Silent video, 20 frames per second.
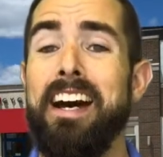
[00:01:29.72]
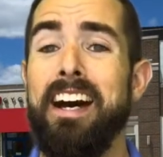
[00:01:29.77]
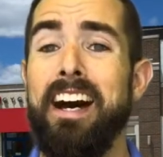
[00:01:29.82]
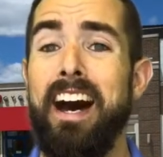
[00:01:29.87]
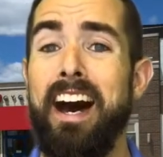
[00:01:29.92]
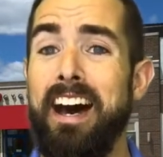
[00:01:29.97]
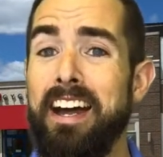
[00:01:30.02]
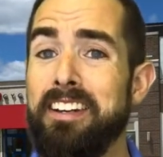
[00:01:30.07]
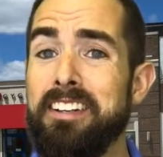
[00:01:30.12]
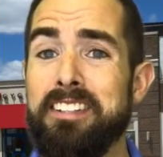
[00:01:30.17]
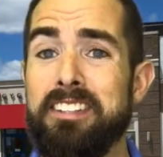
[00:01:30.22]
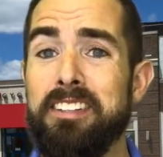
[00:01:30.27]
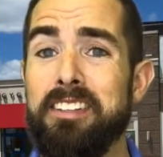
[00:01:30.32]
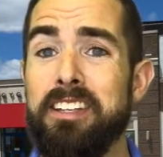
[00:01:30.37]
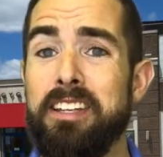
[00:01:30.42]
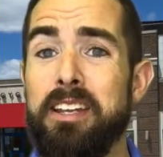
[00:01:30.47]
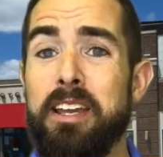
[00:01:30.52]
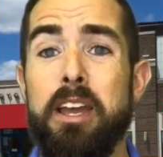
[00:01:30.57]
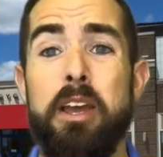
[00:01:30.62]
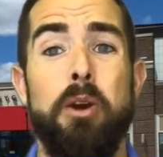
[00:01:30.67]

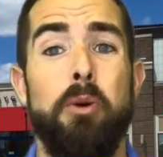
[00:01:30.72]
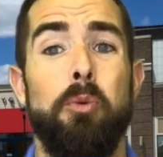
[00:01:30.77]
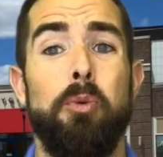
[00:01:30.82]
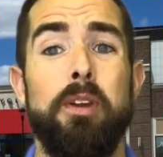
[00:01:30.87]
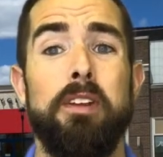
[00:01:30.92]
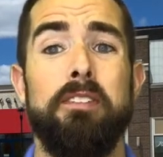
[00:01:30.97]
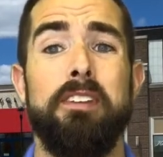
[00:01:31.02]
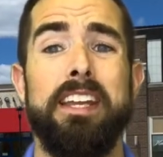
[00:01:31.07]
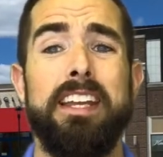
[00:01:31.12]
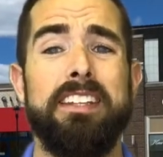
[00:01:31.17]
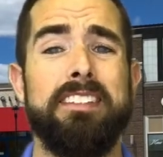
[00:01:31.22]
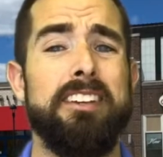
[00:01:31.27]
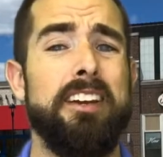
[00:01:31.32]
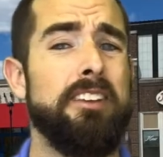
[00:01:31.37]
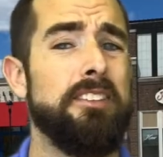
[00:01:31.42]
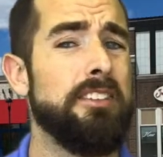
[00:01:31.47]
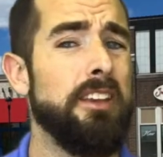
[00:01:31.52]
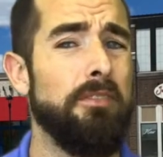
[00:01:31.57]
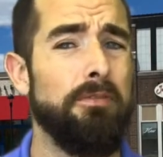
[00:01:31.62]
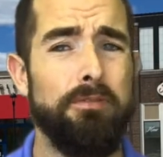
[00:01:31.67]
Honestly, we get
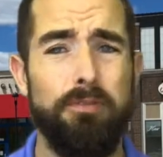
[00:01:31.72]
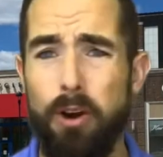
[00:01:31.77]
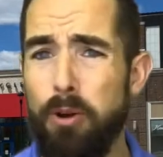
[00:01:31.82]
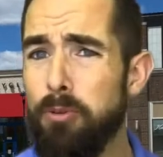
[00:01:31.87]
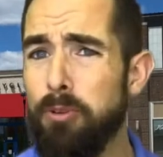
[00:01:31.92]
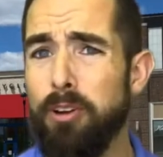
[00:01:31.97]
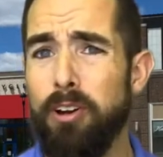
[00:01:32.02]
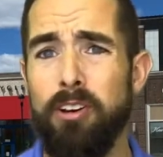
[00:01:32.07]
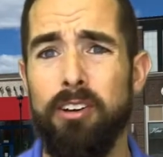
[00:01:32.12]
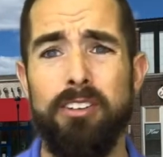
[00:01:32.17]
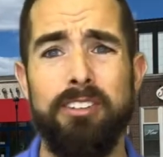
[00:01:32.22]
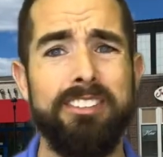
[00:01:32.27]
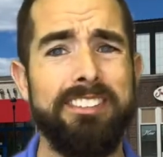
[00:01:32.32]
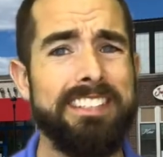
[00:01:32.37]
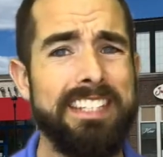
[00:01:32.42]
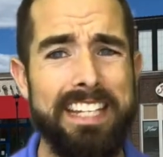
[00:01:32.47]
tons of phone calls,